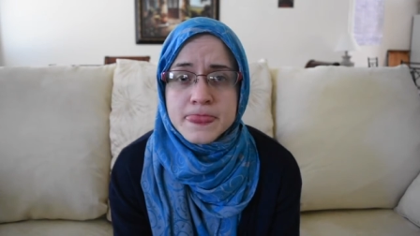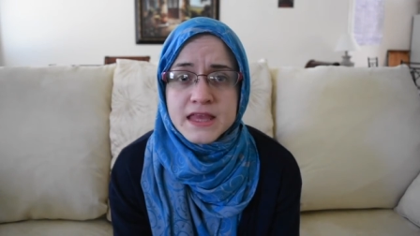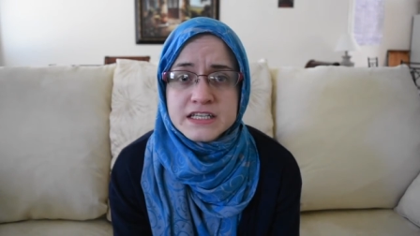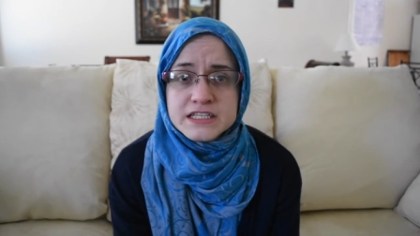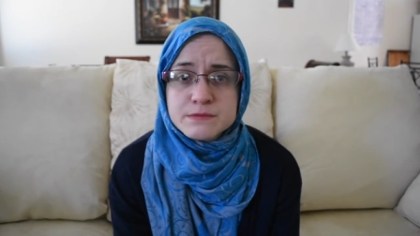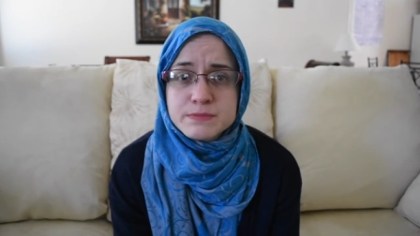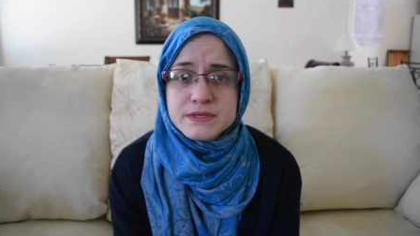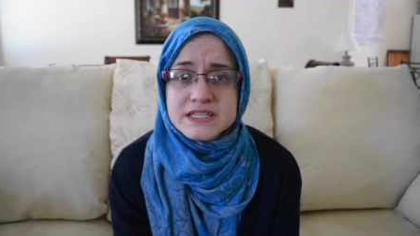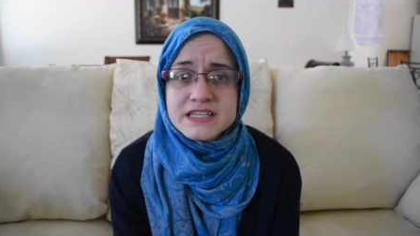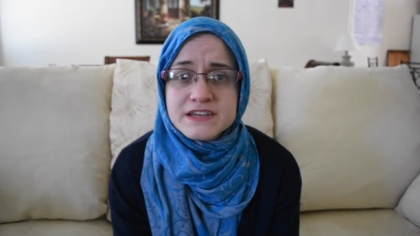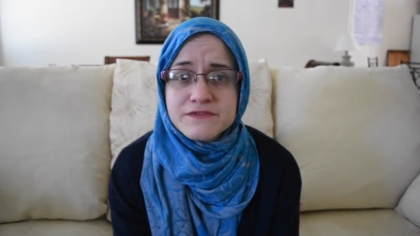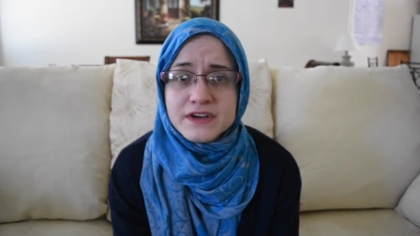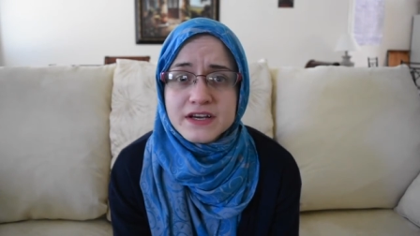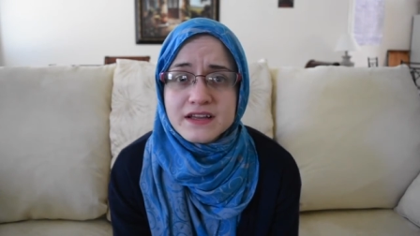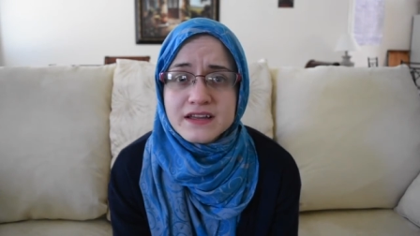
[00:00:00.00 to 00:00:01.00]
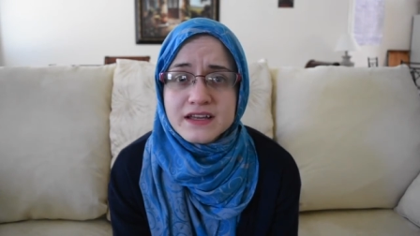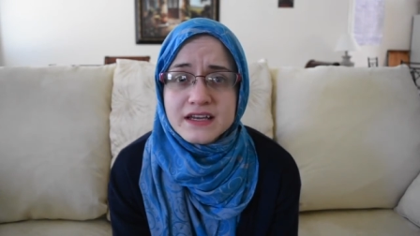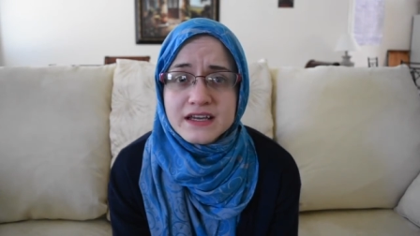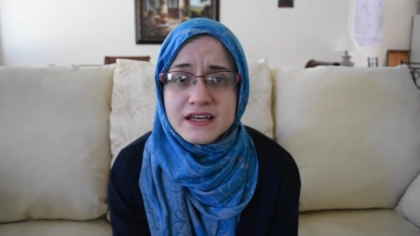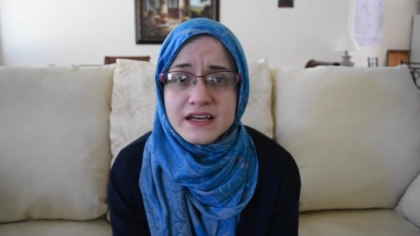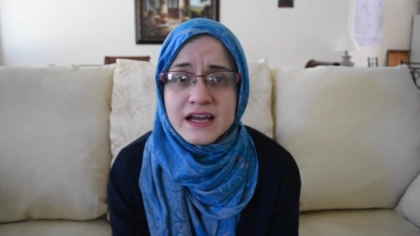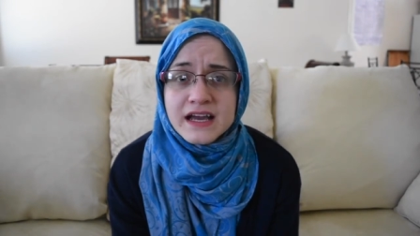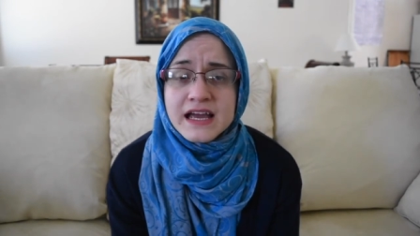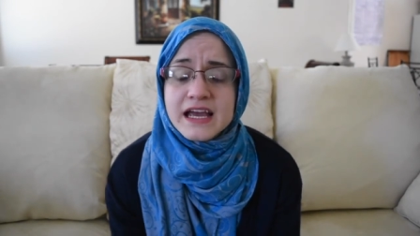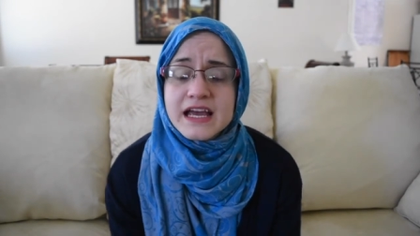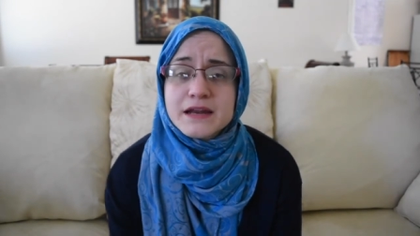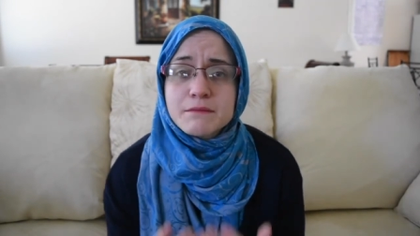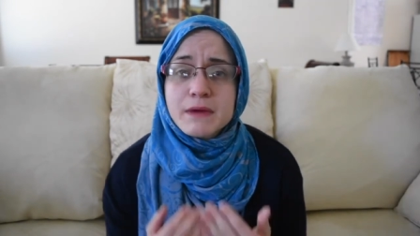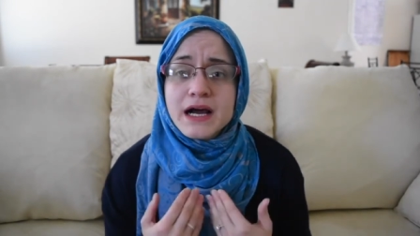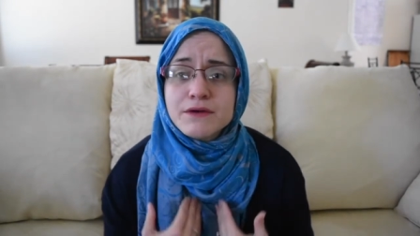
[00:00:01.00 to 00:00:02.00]
Specifically,
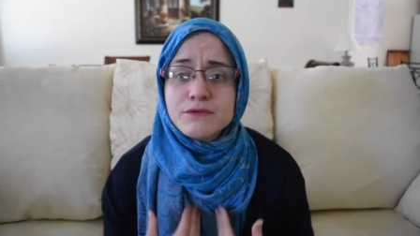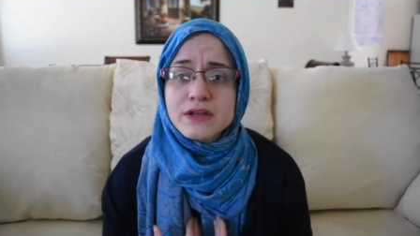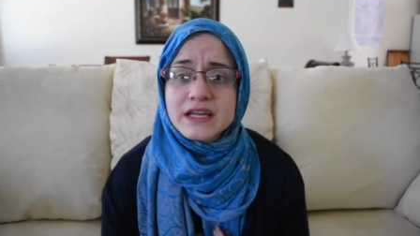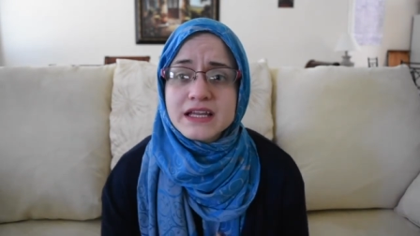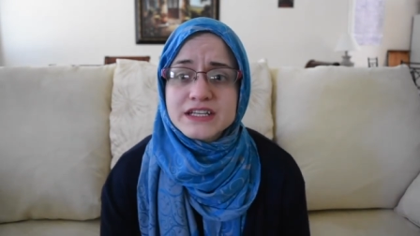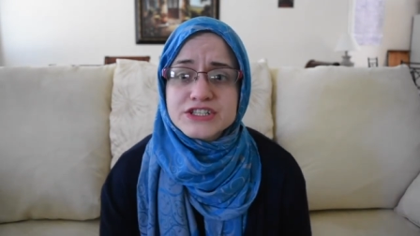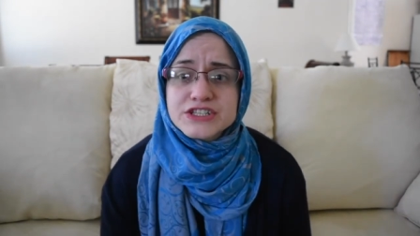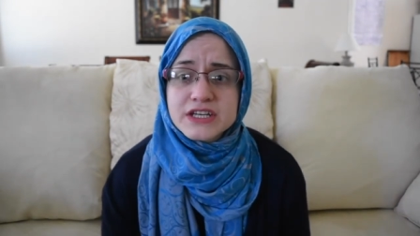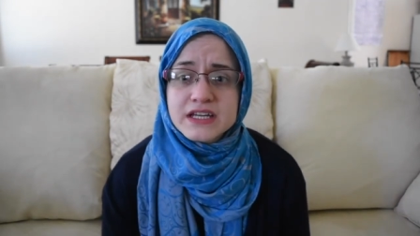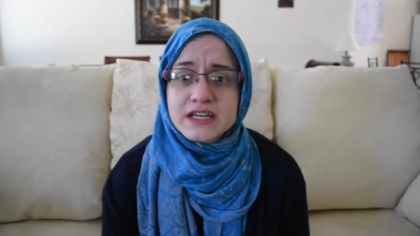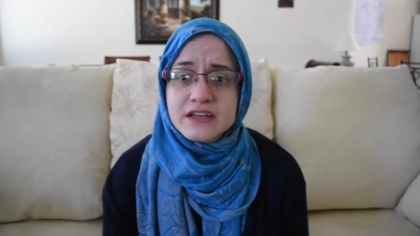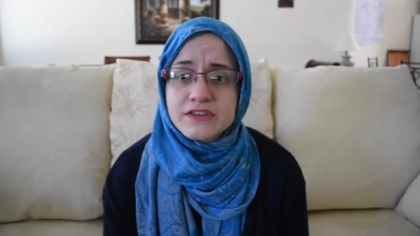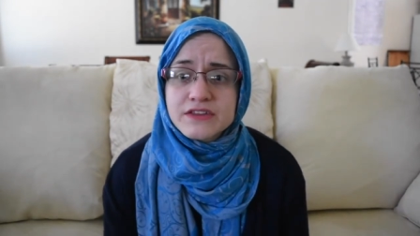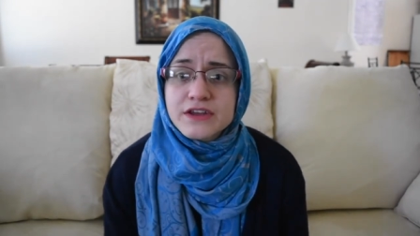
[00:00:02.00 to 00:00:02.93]
in my religion,